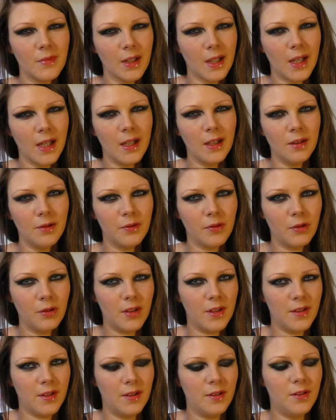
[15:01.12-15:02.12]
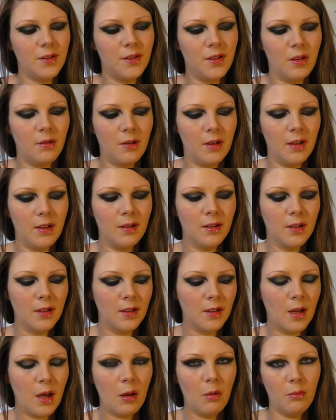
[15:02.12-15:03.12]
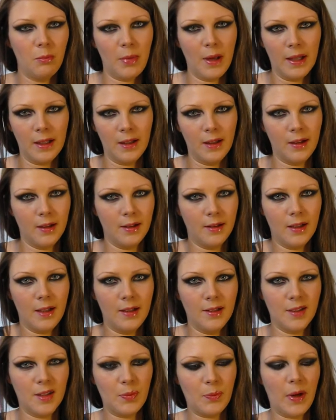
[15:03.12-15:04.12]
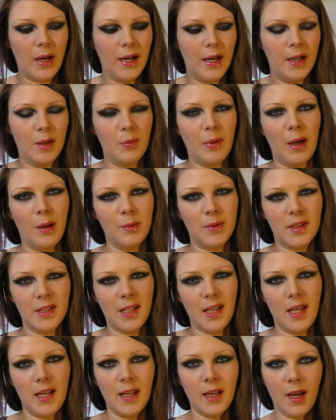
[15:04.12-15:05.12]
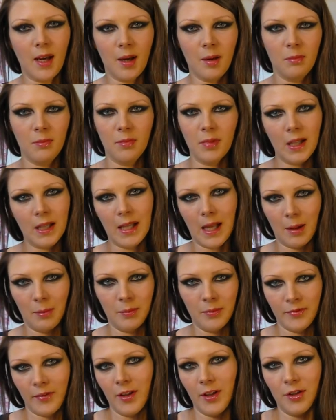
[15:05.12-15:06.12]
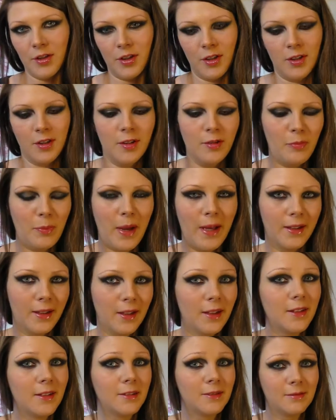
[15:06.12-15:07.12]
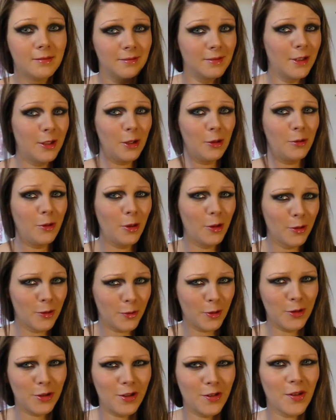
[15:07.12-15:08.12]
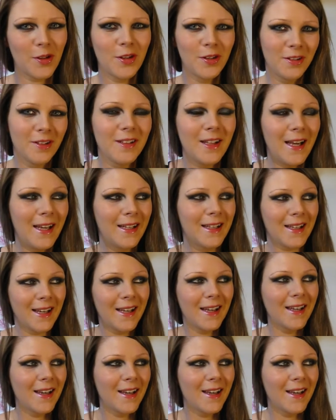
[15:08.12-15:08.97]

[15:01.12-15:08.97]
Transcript: kind of Kristen Stewart Bella inspired, perhaps the glam version of Bella. Who knows what she's going to look like.